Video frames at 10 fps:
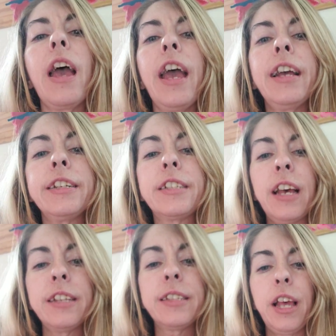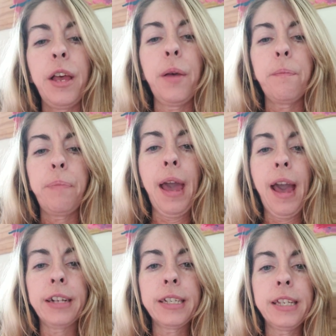It does
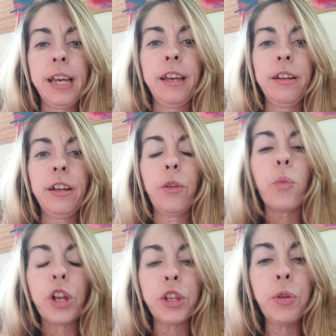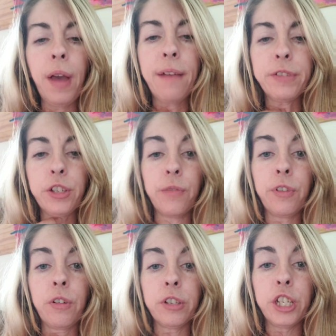impact it. When you have
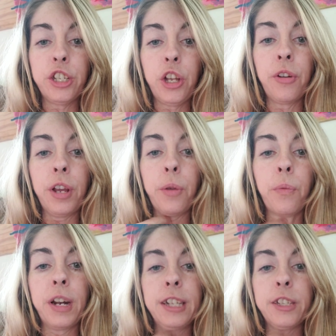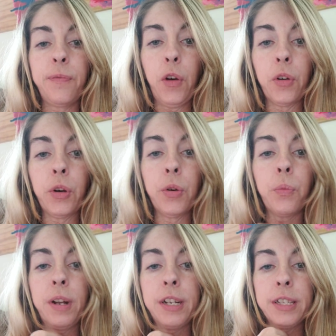cervical dystonia, when it's focal,
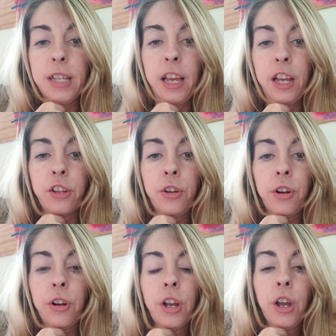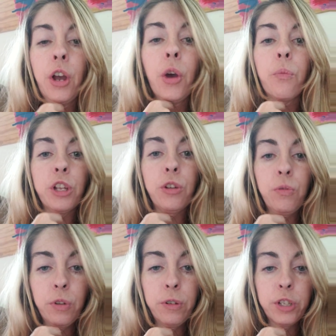when you
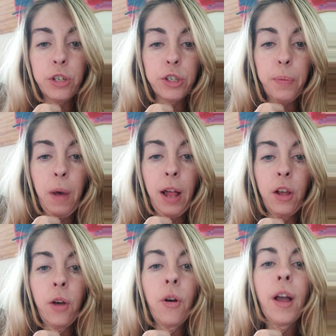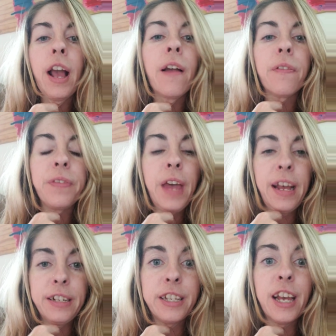lose your swallow,
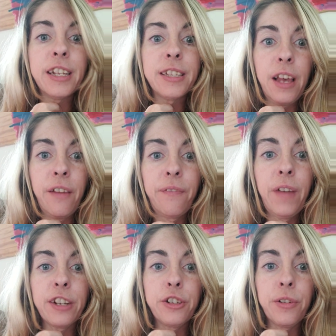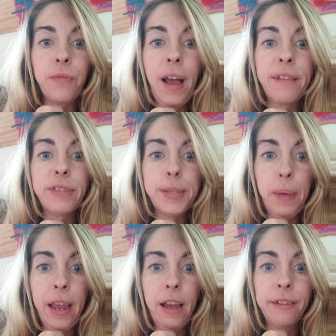that does affect your
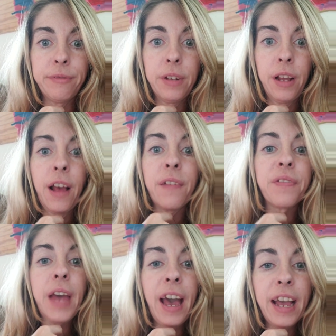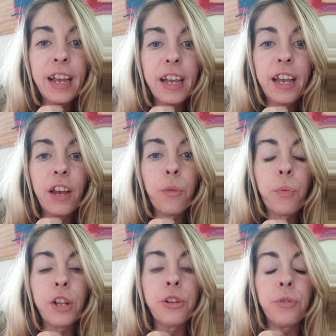lifespan. That
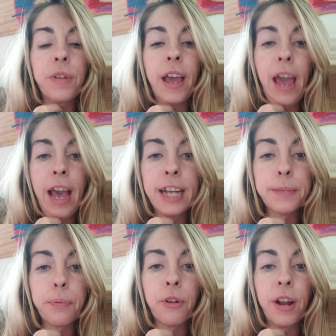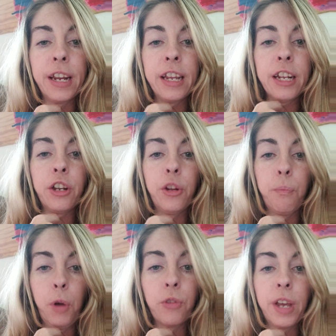when you get aspirating
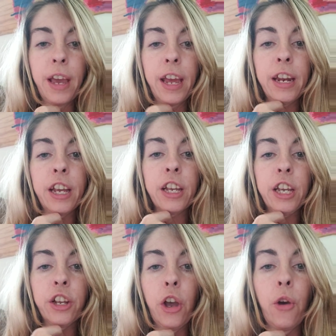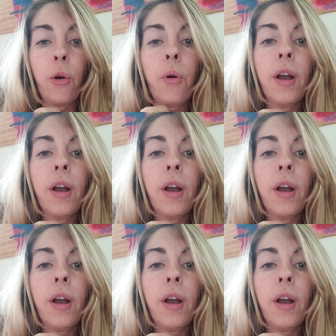pneumonia and it can go